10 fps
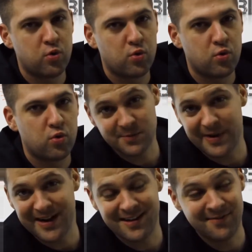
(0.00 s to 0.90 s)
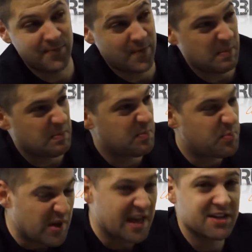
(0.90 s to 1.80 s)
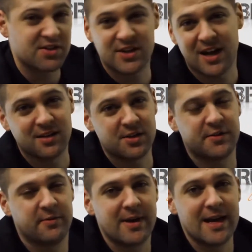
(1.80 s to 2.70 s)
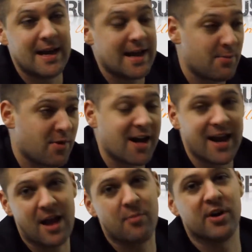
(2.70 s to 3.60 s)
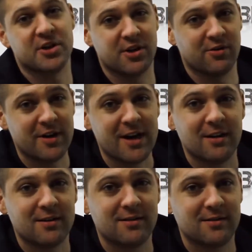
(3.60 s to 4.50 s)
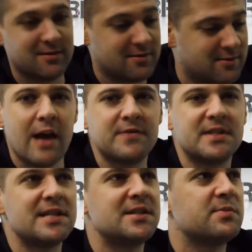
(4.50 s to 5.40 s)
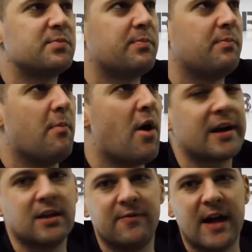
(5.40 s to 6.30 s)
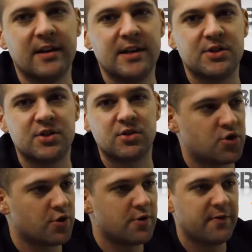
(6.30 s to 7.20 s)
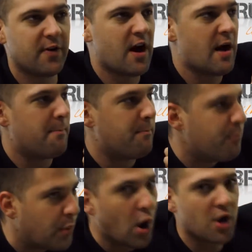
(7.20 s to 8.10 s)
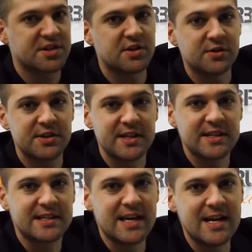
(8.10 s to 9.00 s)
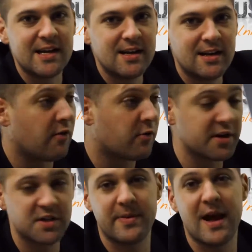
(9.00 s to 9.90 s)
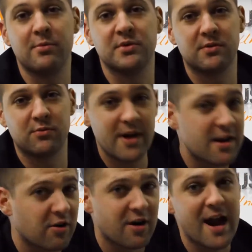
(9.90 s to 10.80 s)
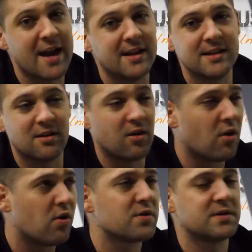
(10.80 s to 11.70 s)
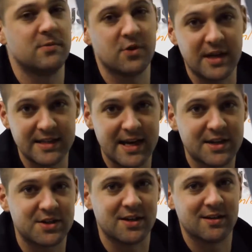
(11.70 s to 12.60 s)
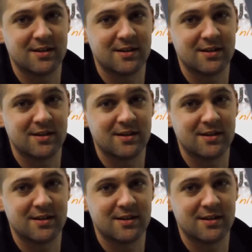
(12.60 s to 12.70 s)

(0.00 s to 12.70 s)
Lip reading: This has been the biggest challenge for me in my airbrush career. Ever since Mike LaValle's TrueFire burst onto the scene, I've wanted to be able to recreate his awesome looking texture.